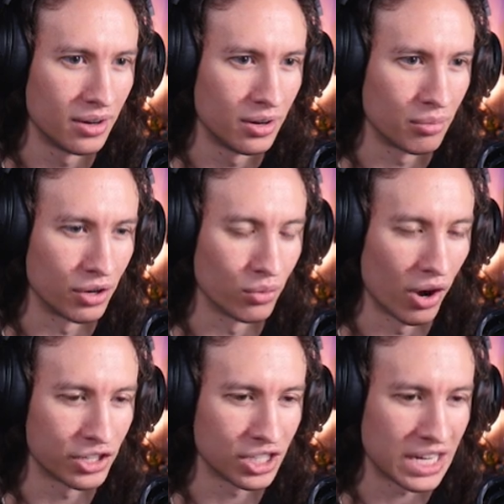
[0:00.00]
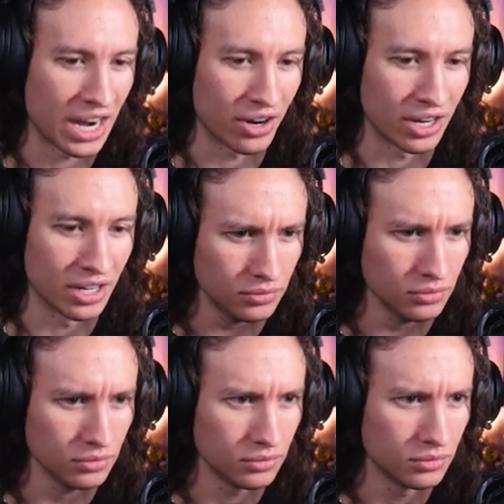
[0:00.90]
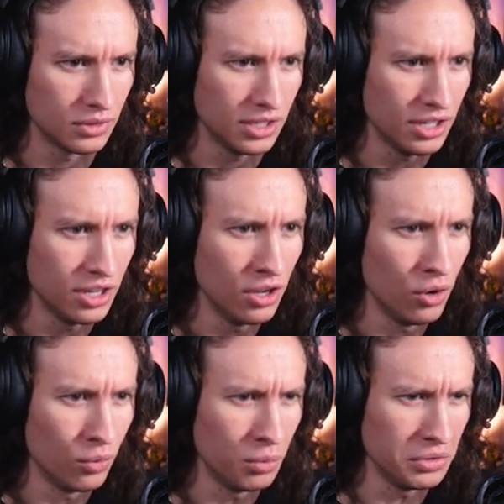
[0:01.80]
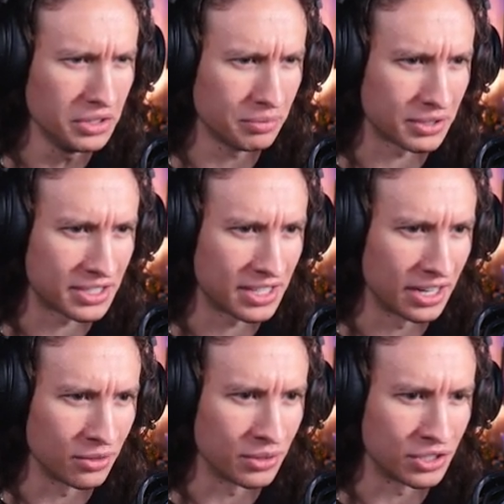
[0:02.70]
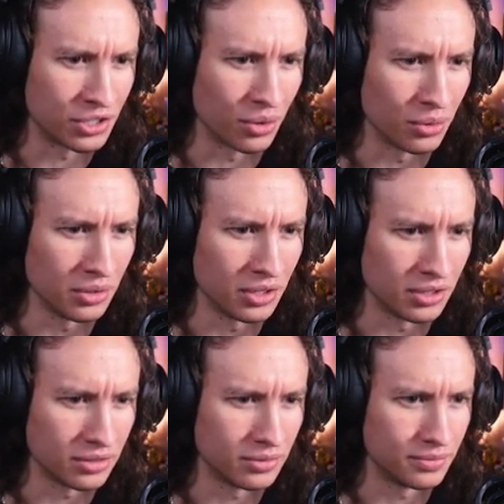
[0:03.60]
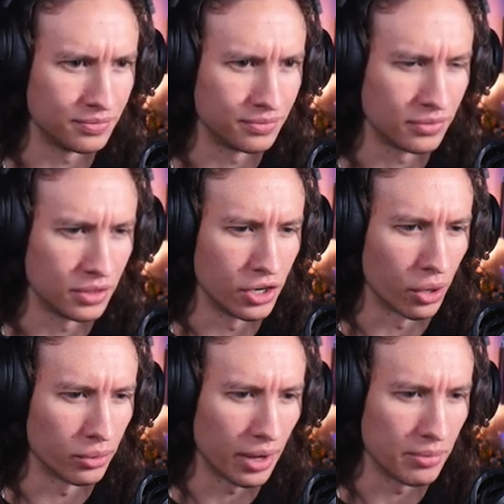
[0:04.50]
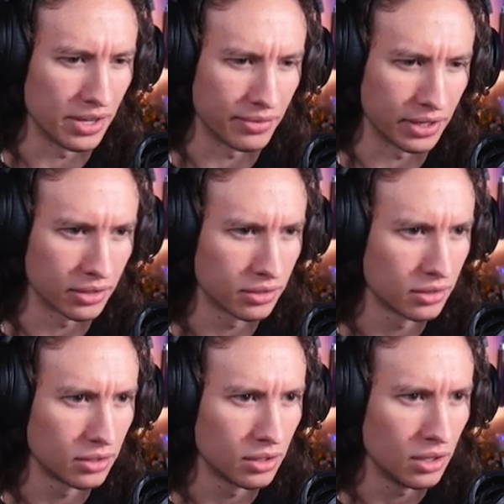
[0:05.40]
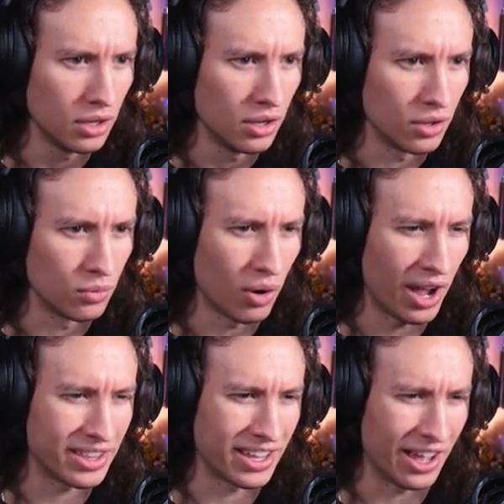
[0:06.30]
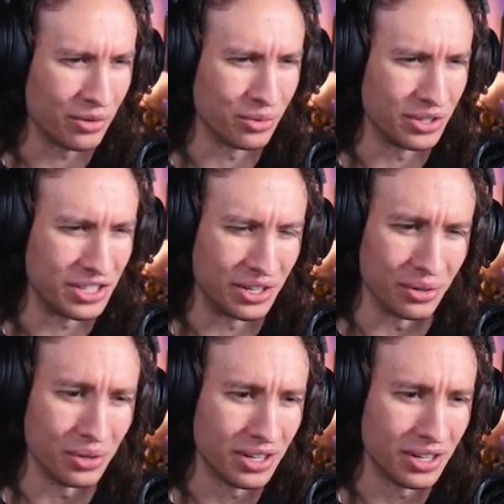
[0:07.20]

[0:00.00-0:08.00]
Birdwatcher Terry. Will you be staying with Joel? No, I'm leaving. Why the hell would you?